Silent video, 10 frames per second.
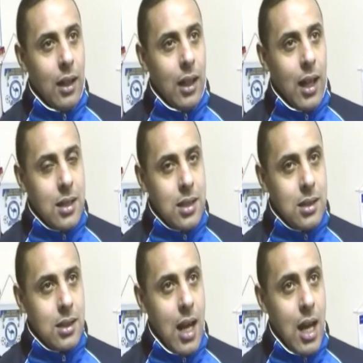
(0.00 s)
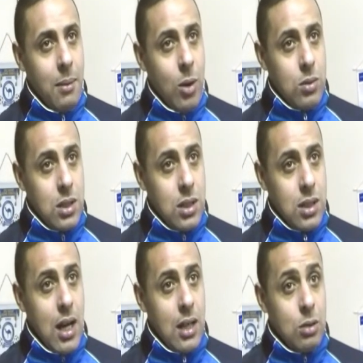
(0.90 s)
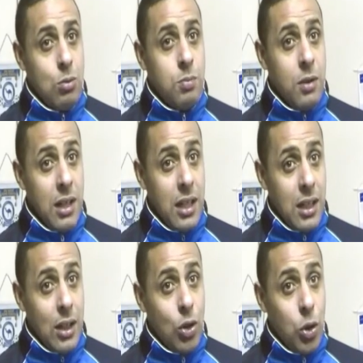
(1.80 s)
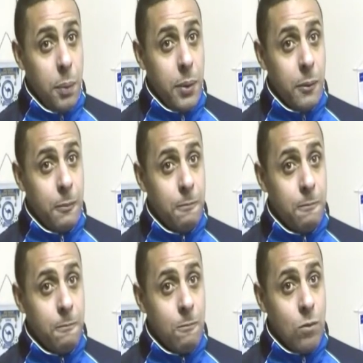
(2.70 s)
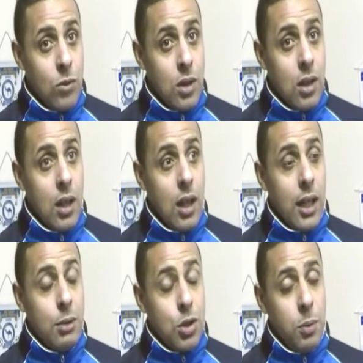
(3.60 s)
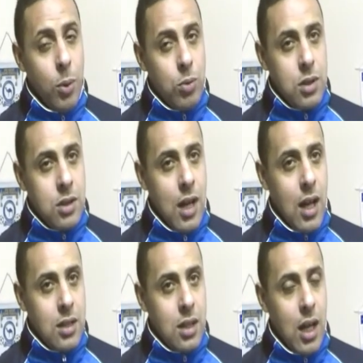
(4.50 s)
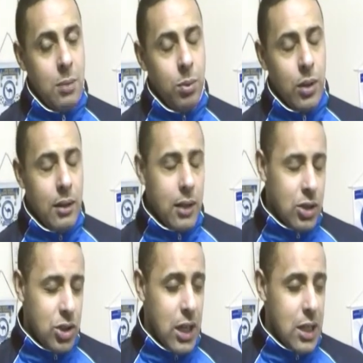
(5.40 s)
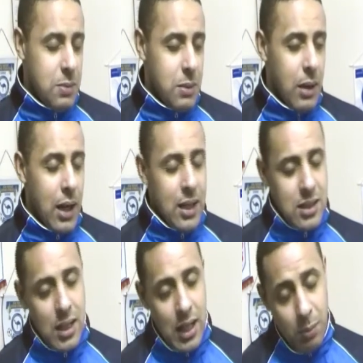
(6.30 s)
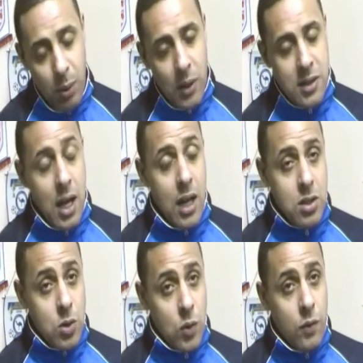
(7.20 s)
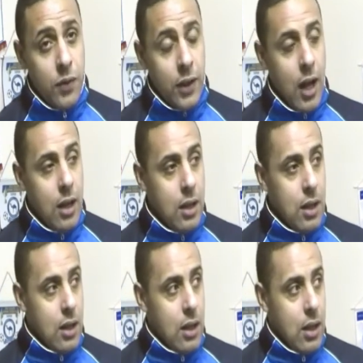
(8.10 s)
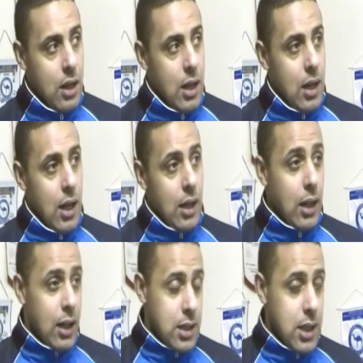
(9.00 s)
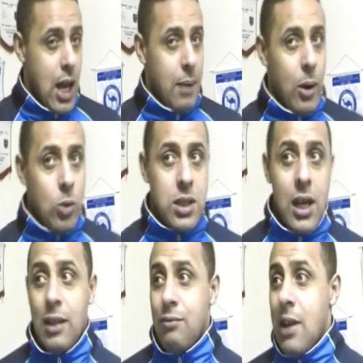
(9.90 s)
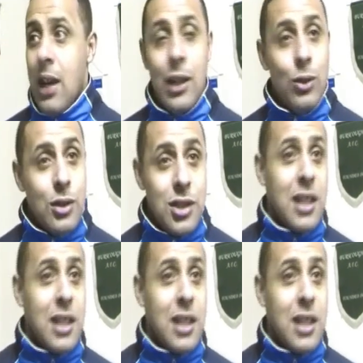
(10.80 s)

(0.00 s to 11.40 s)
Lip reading: Last time out he started was Marine in the cup, He was supposed to start tonight, but I changed my mind and I apologised to him for that. And the last time out, he had a really good